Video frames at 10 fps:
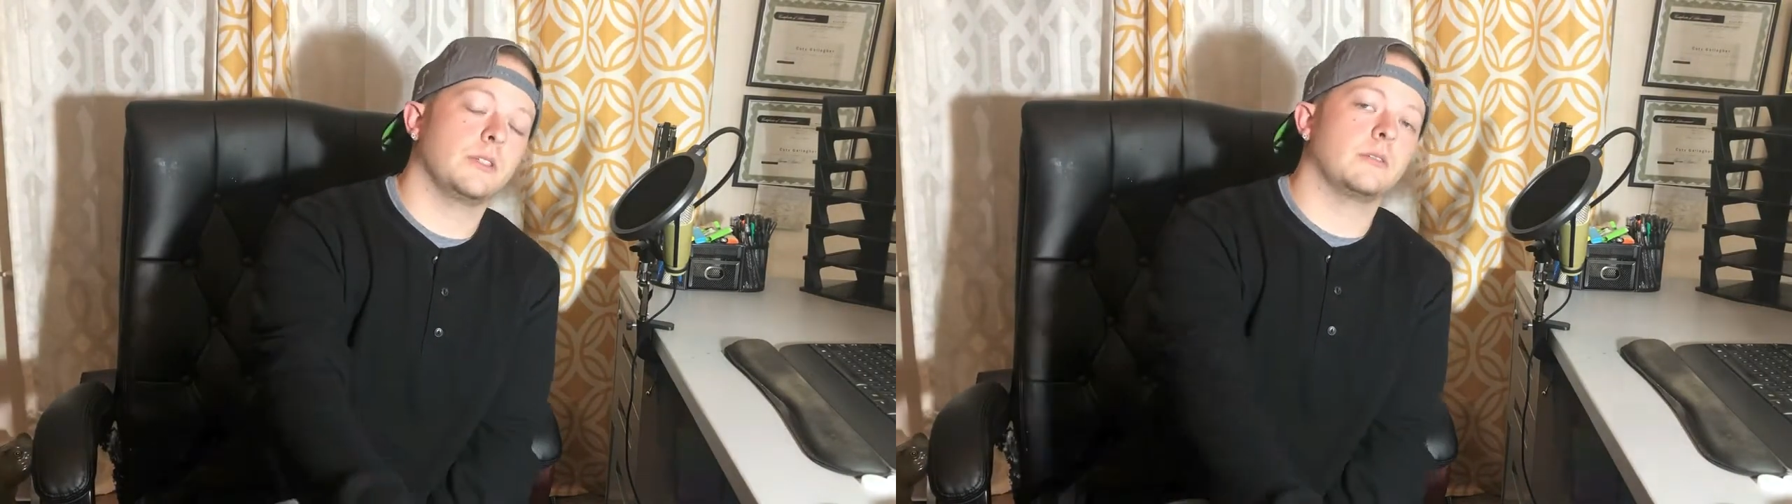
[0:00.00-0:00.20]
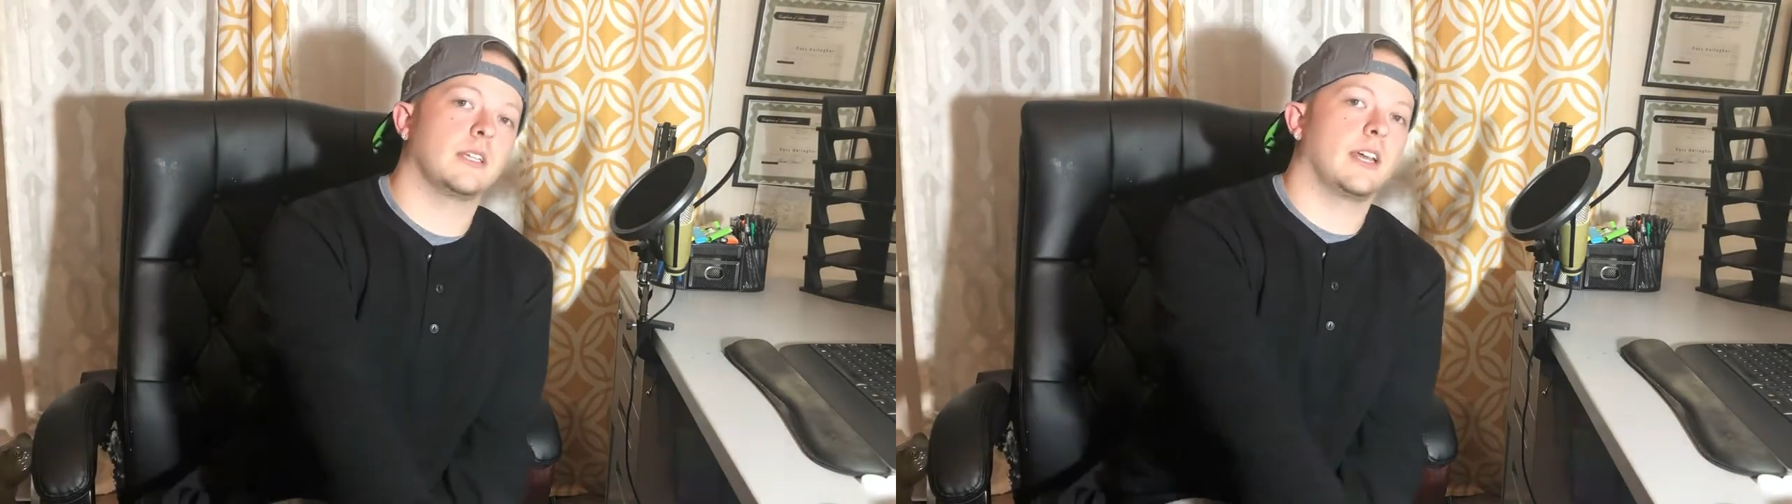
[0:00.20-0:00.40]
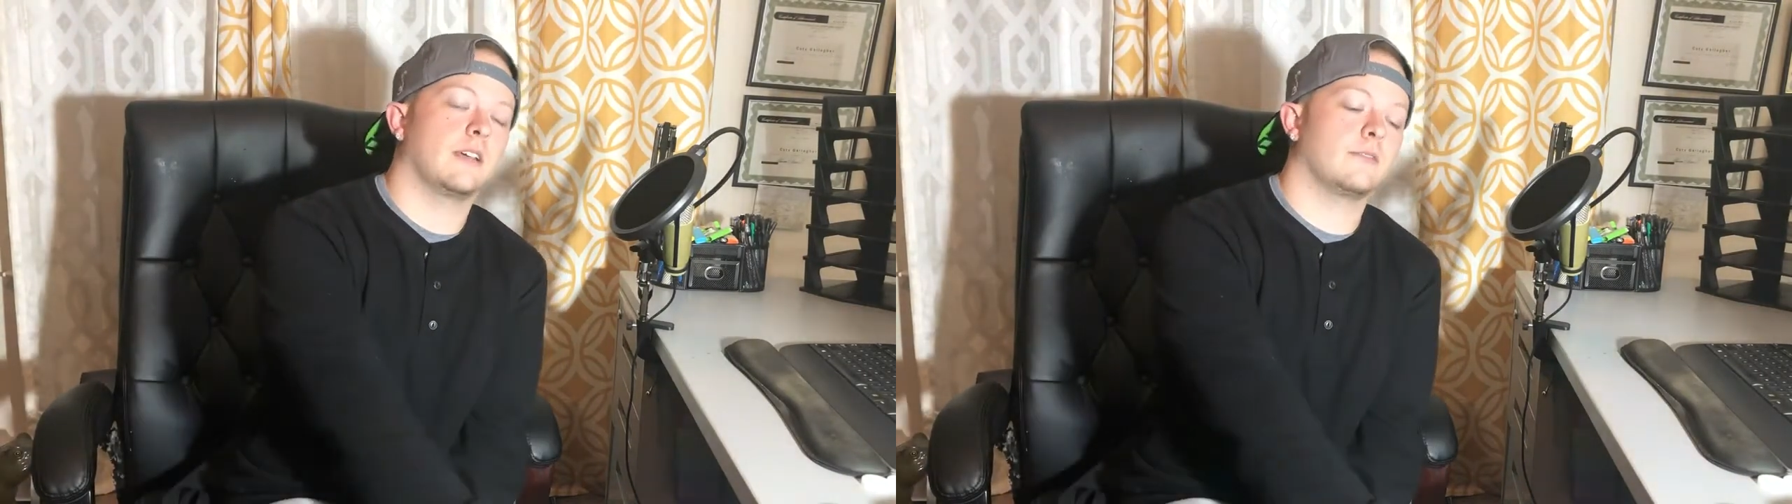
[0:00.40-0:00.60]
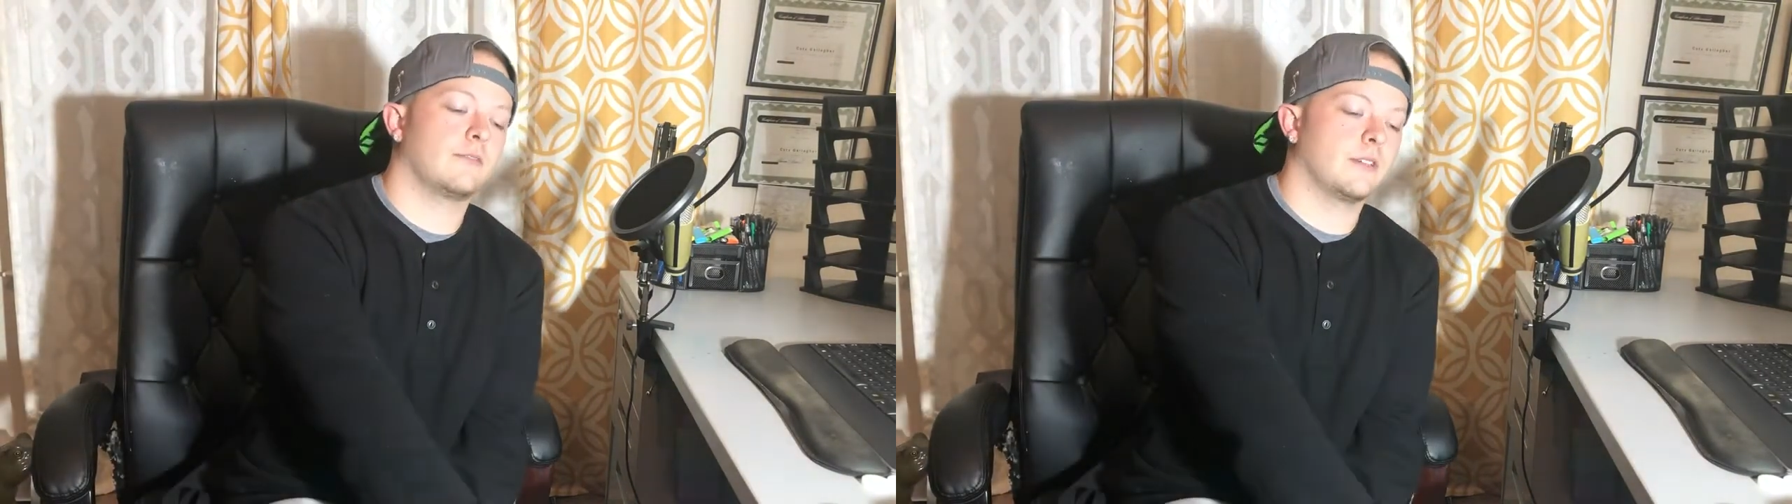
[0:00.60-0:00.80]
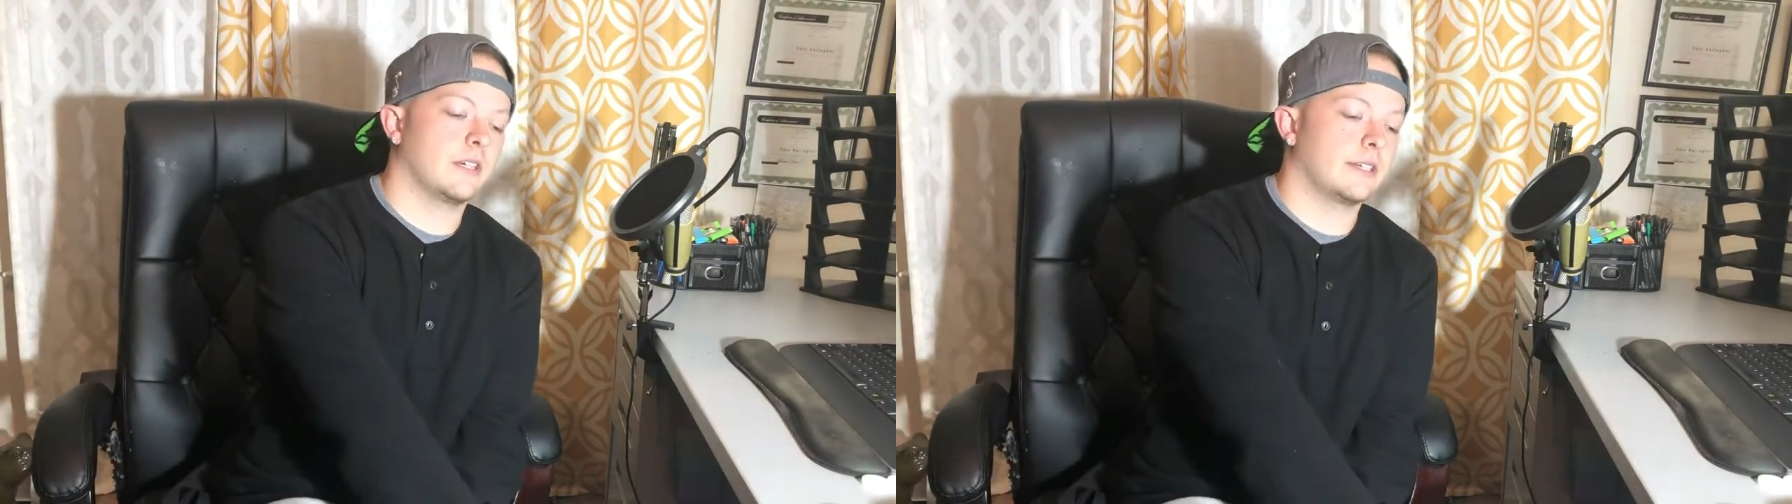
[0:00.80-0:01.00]
you can
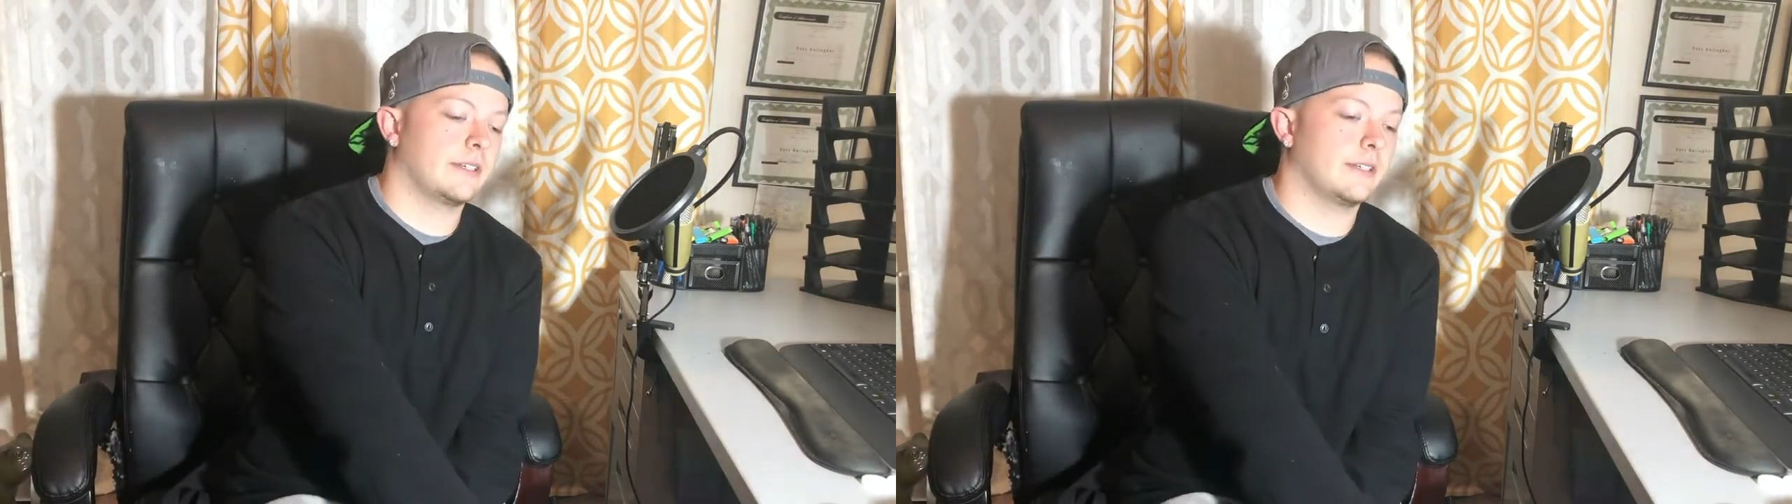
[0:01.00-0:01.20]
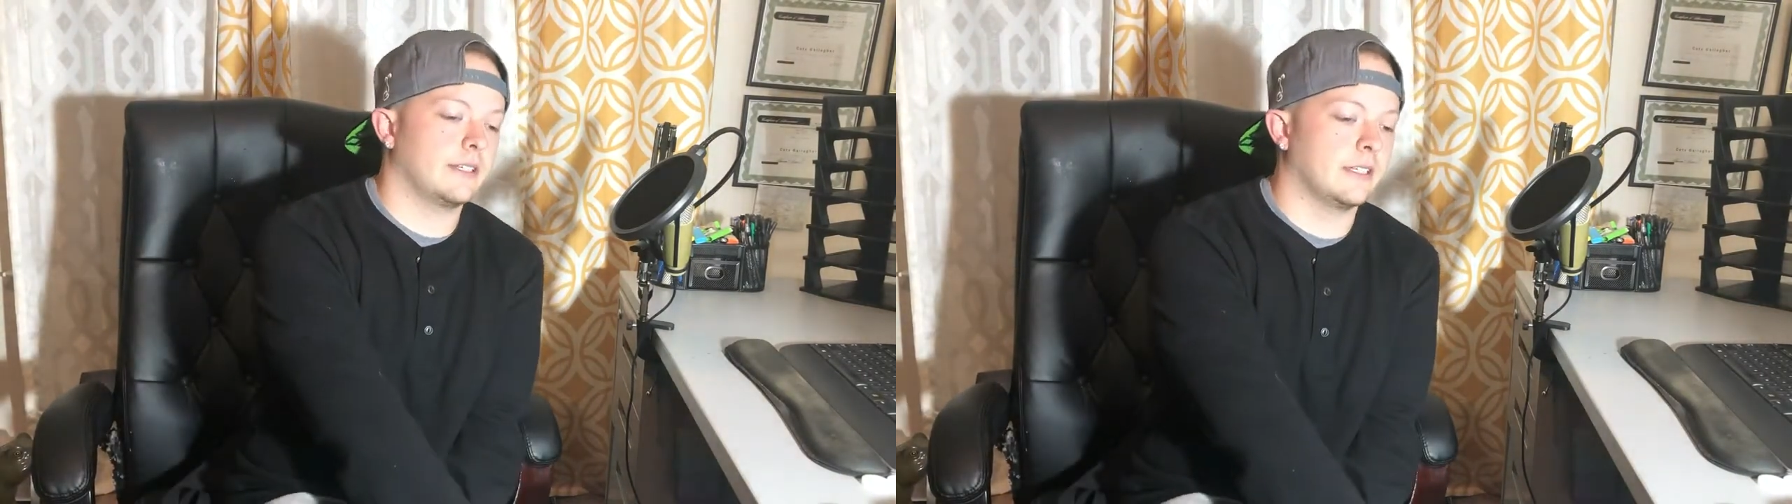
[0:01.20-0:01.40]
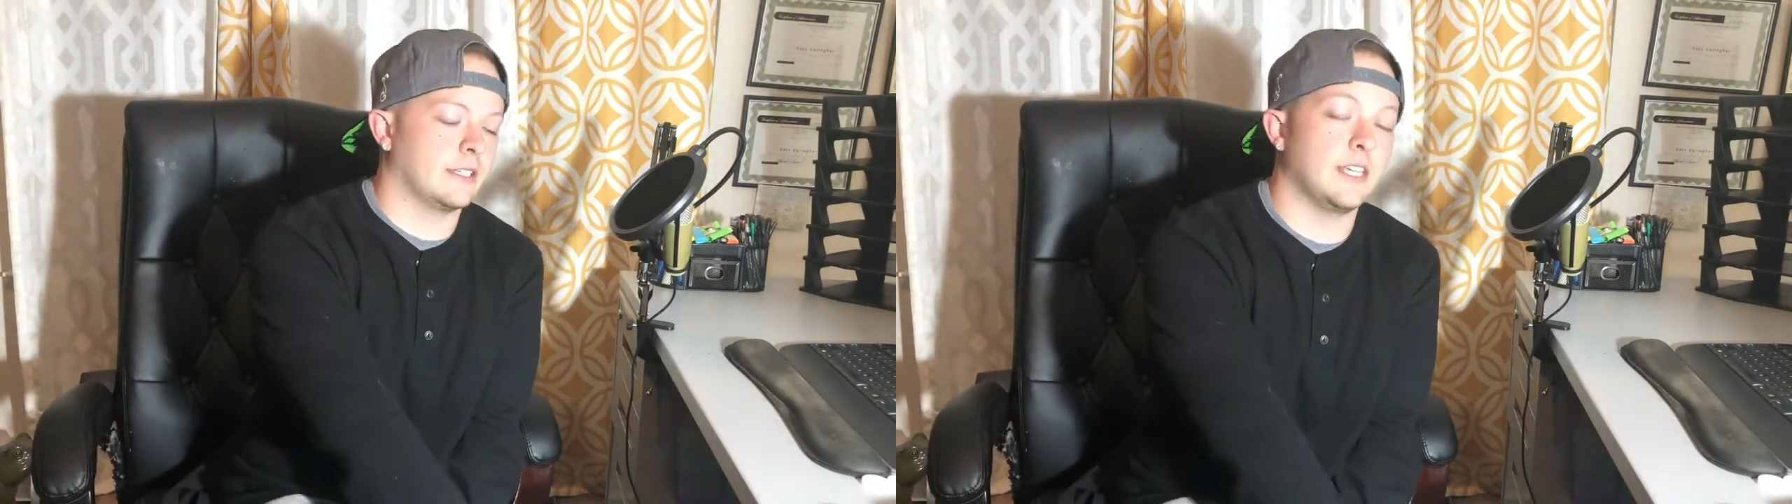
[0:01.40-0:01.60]
have a